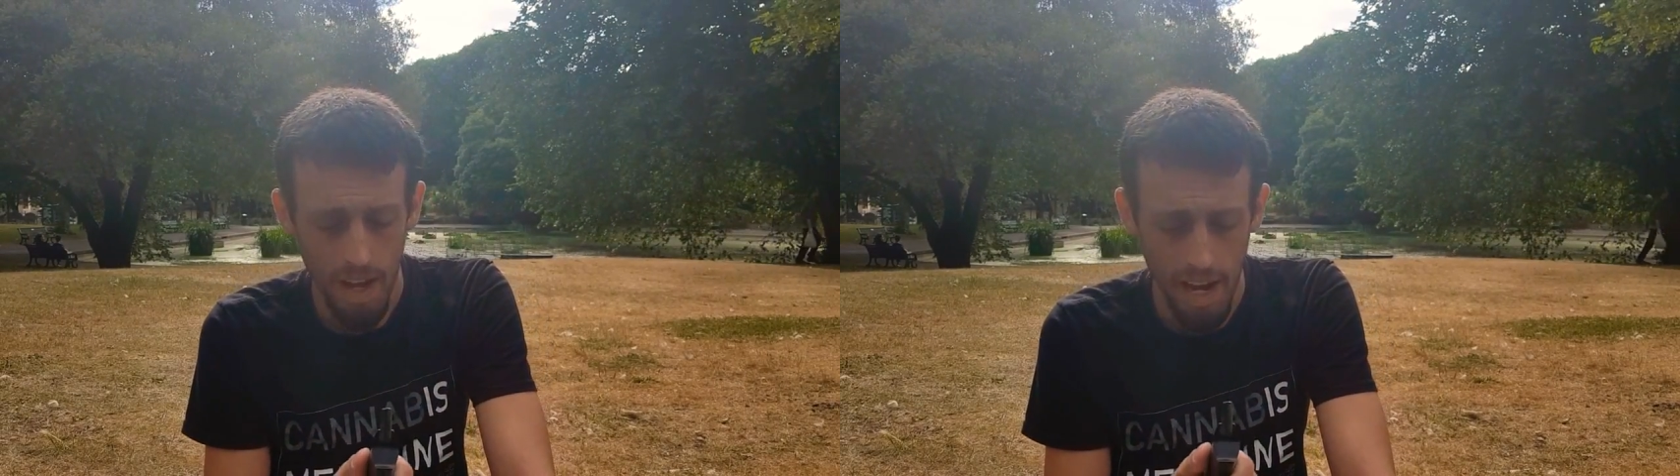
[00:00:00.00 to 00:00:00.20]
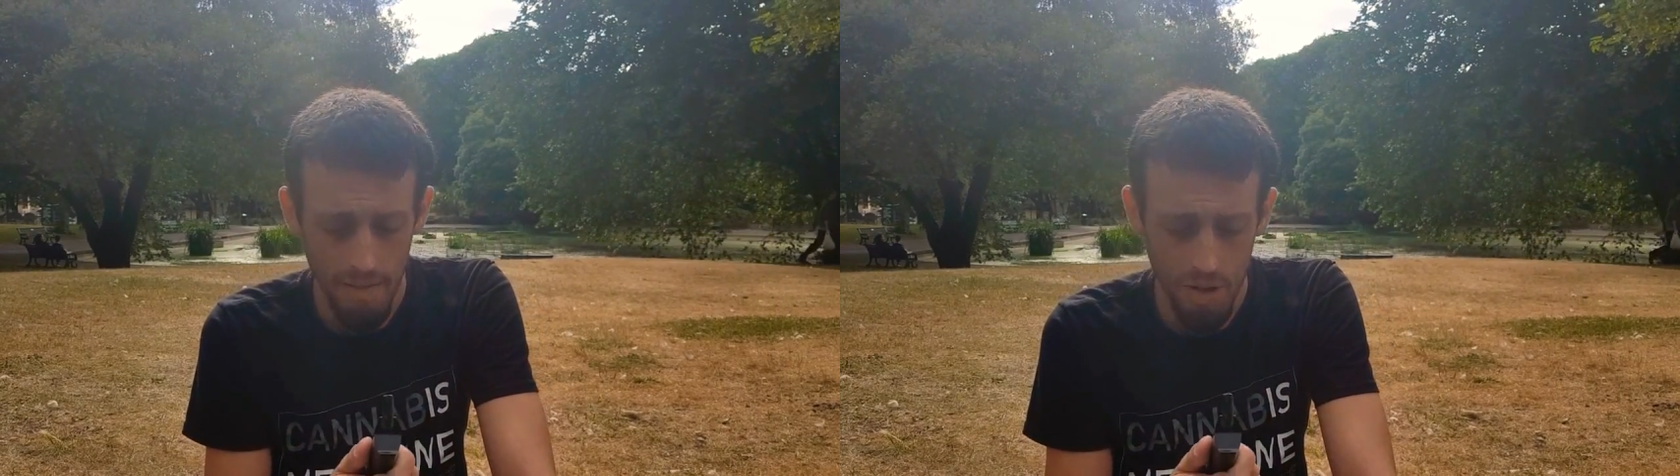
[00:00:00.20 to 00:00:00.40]

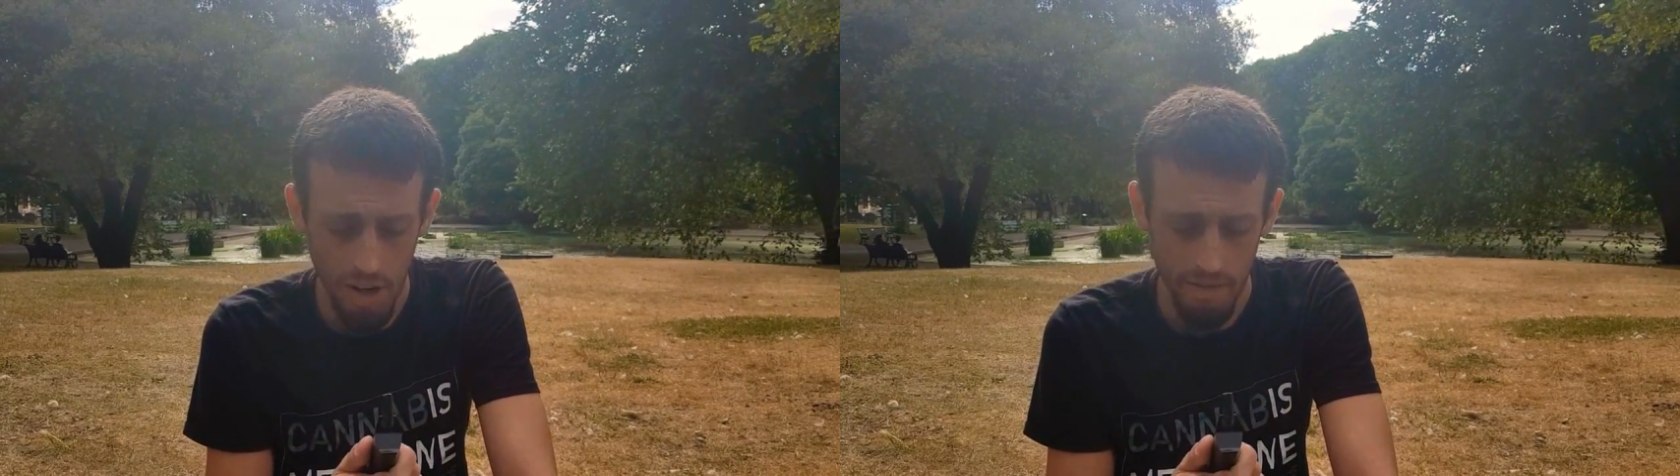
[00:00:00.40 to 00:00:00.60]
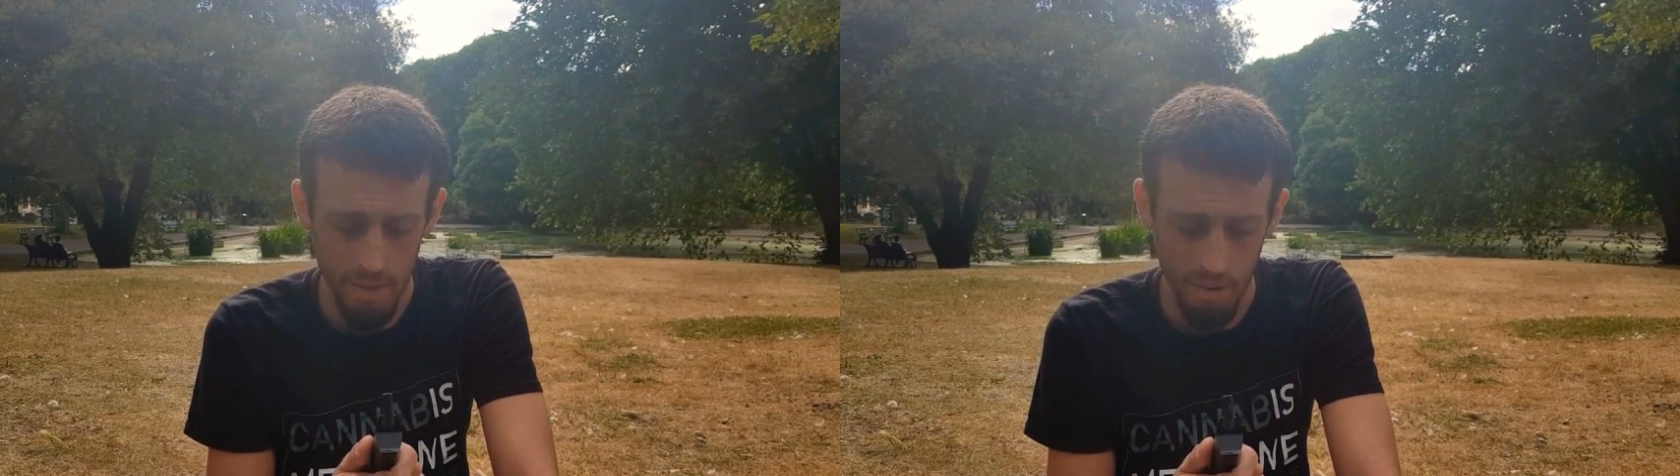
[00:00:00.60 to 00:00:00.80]
I have
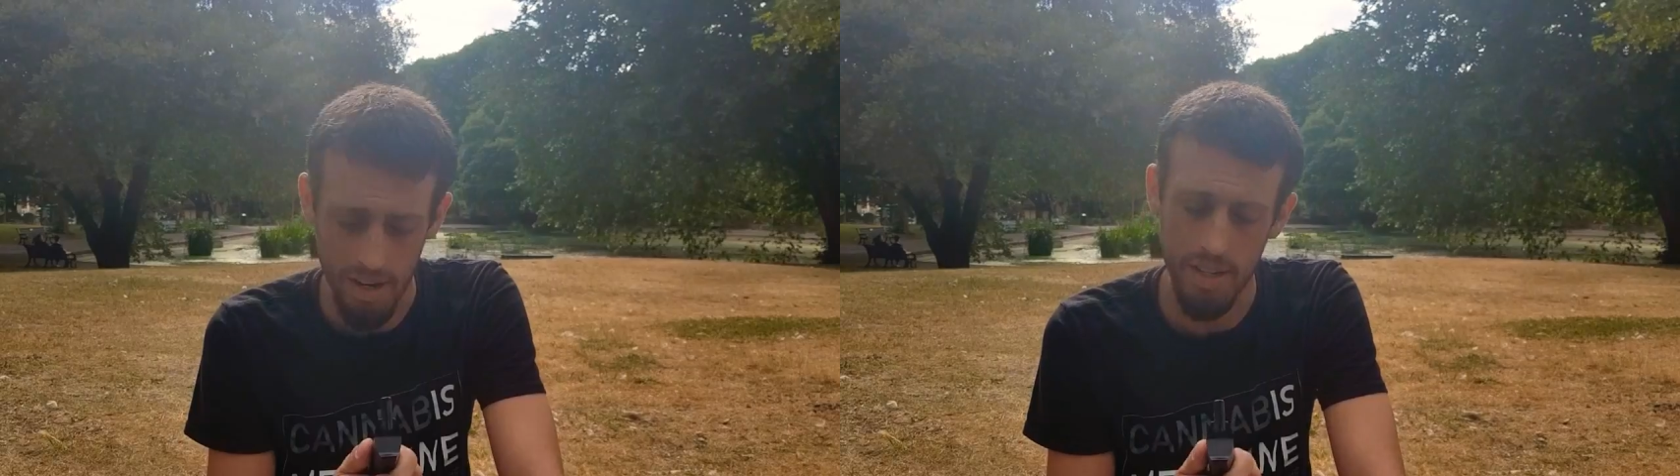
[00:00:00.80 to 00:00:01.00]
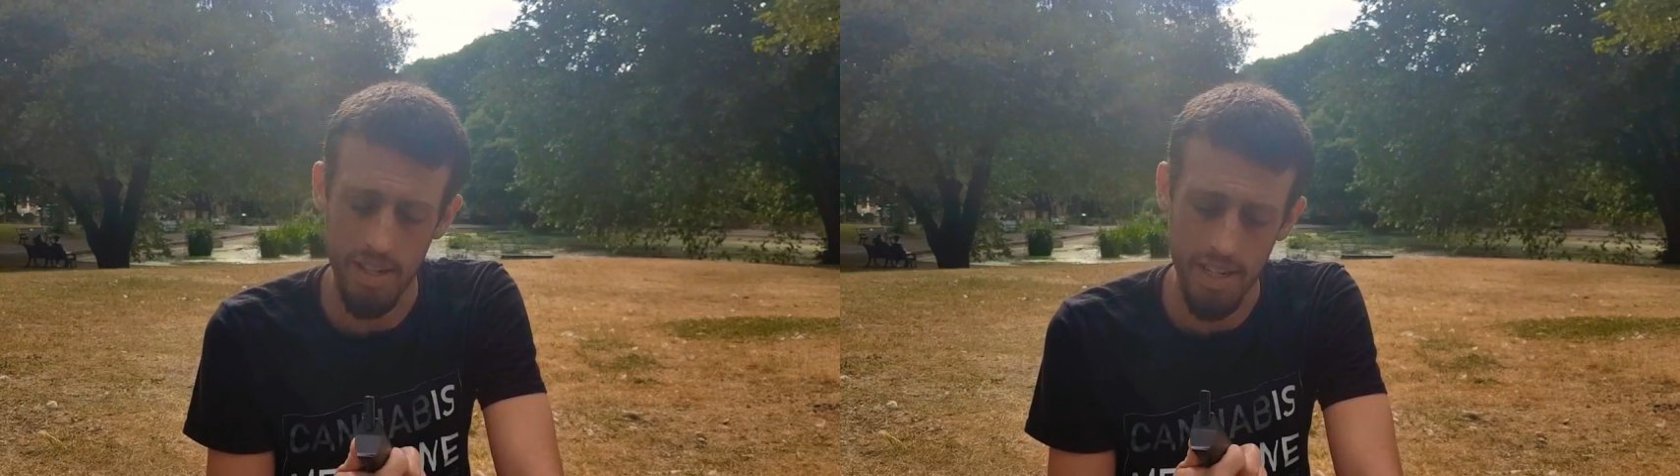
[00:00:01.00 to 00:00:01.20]
tried
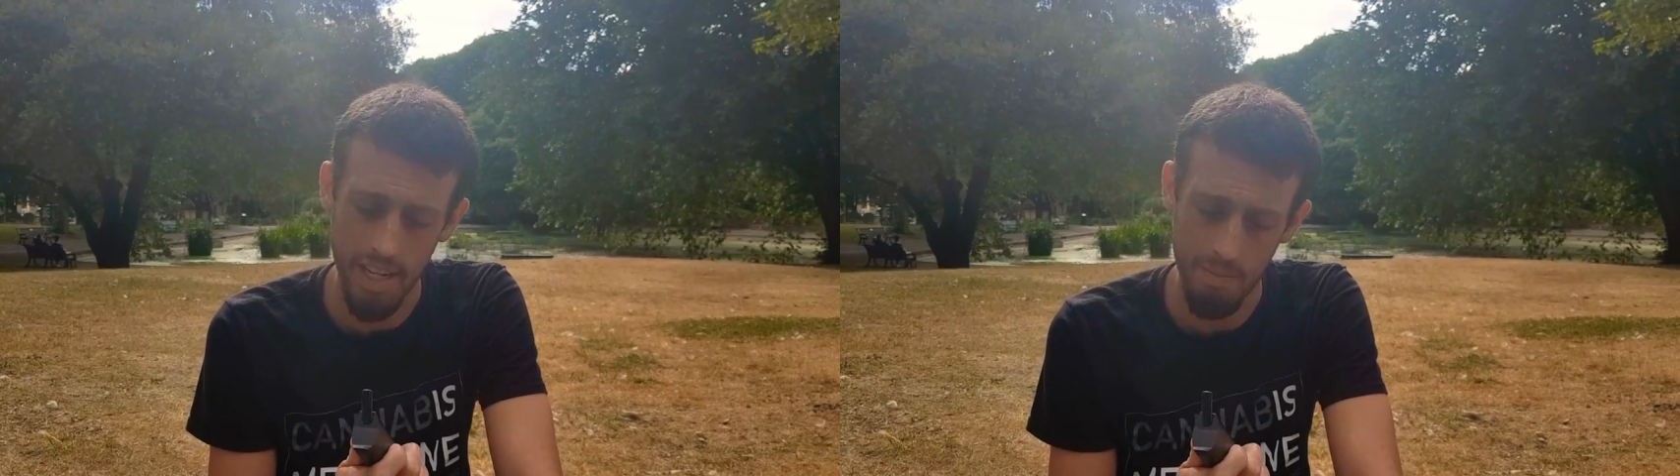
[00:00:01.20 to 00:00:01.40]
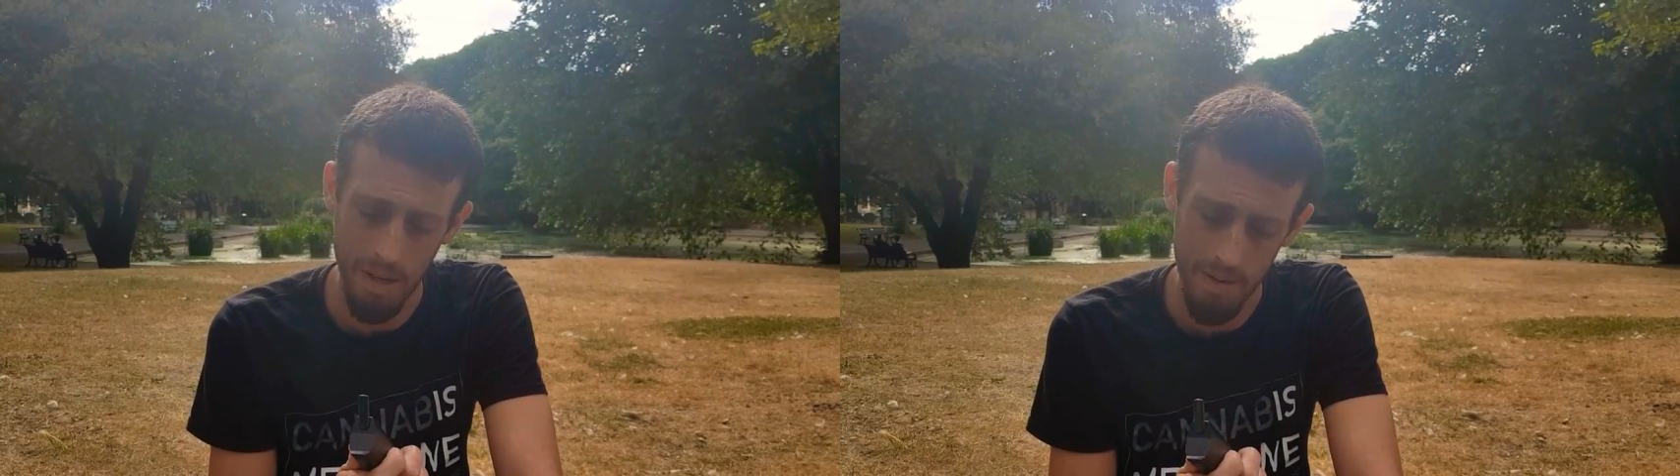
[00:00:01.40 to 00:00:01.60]
vaporizers that
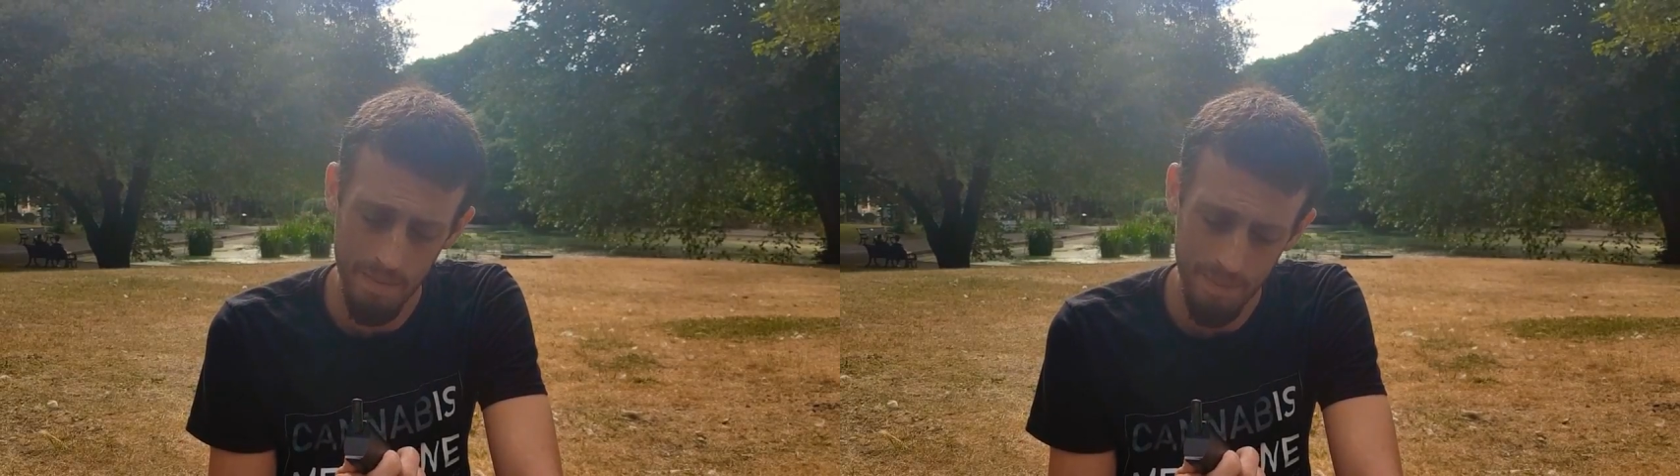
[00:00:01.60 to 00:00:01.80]
taste better.